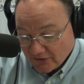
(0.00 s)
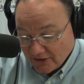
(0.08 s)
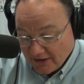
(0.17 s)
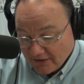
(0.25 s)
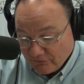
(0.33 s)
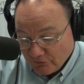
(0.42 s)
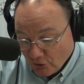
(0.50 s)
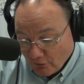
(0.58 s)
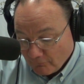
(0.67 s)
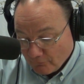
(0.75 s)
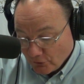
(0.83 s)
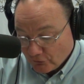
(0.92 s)
if you're a
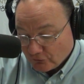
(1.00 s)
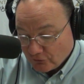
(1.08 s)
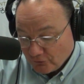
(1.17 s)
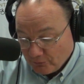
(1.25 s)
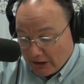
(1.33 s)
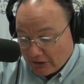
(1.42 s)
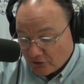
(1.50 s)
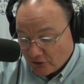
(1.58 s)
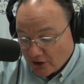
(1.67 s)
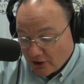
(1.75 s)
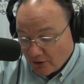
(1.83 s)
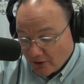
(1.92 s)
first responder in
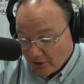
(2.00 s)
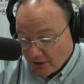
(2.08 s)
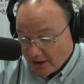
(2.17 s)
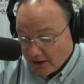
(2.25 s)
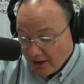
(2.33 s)
our area